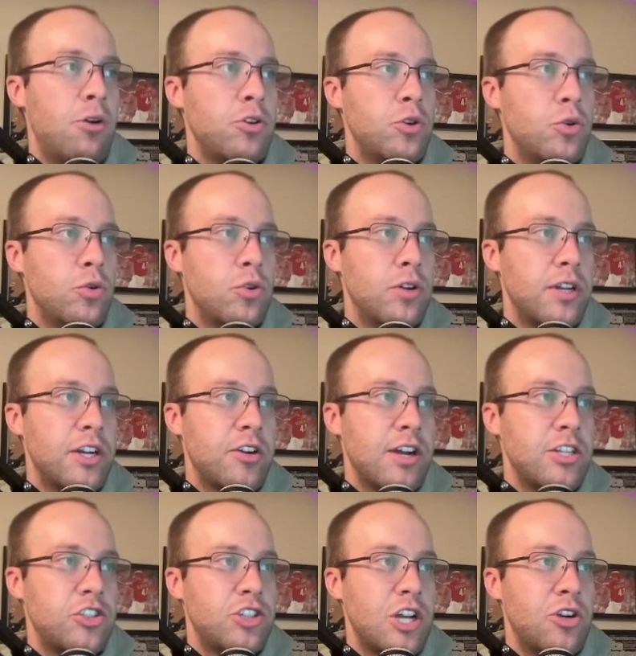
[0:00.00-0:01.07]
Google
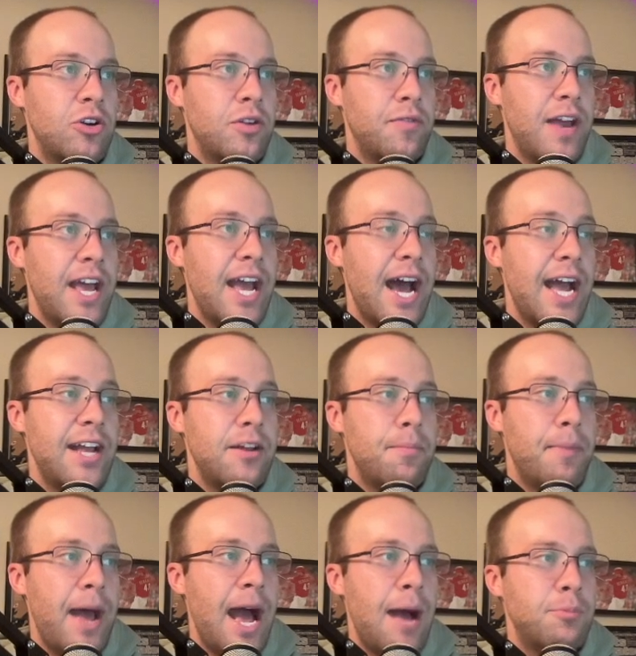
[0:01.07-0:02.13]
integrates generative AI into
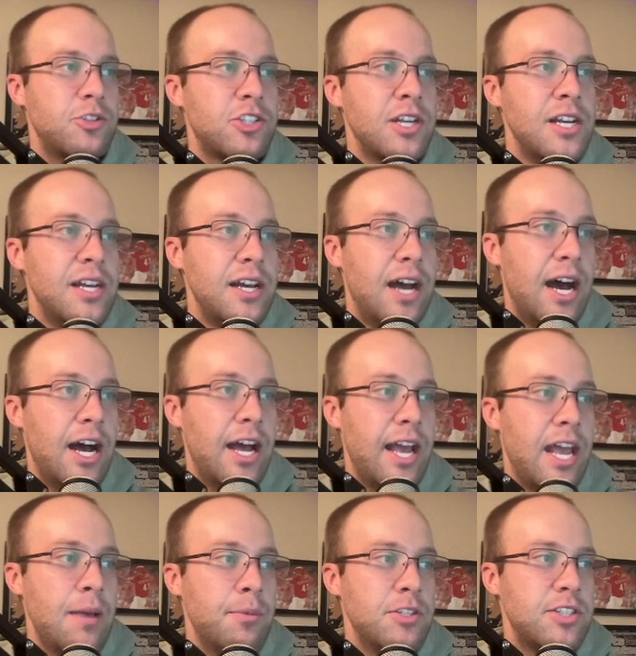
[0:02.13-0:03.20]
maps. Uh,
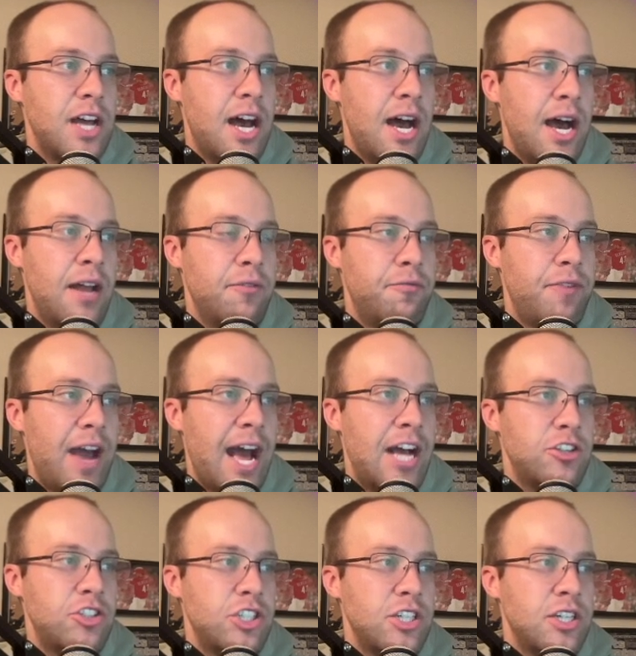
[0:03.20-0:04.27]
Amazon,
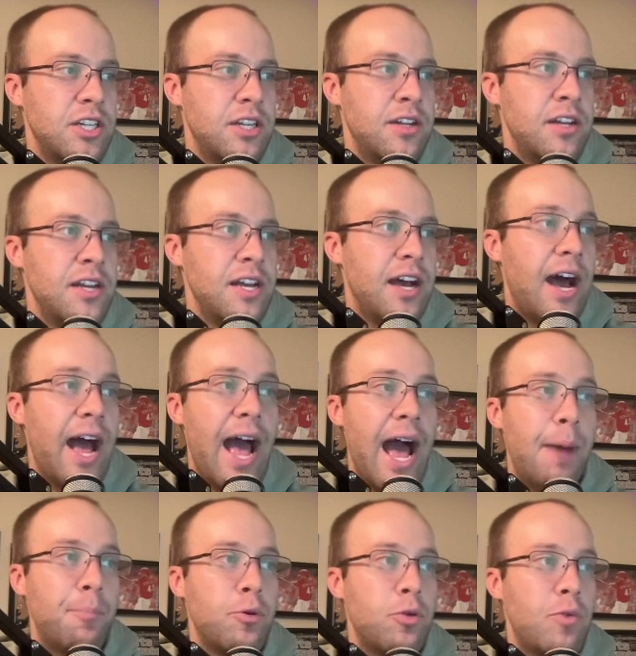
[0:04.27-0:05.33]
fashion, uh,
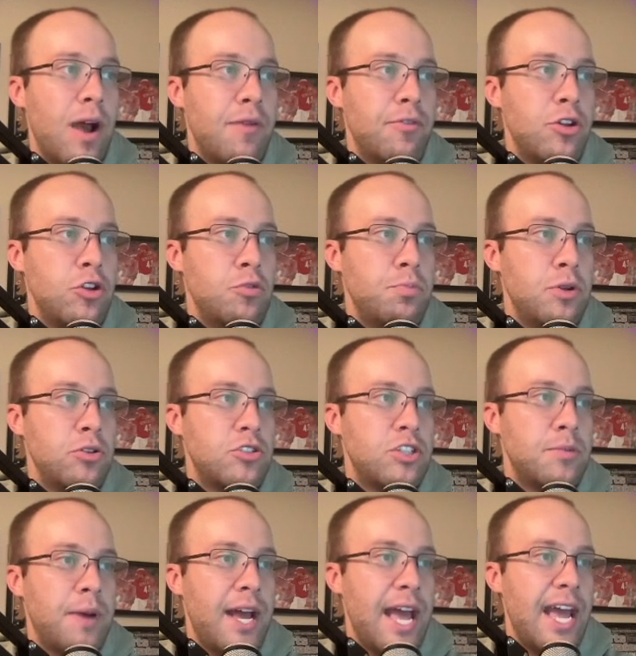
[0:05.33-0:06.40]
Apple revenue boosted
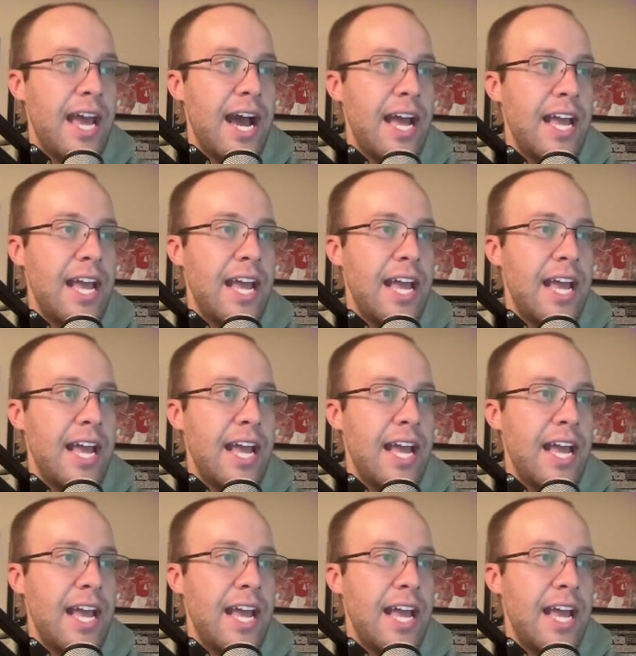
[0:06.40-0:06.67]
by AI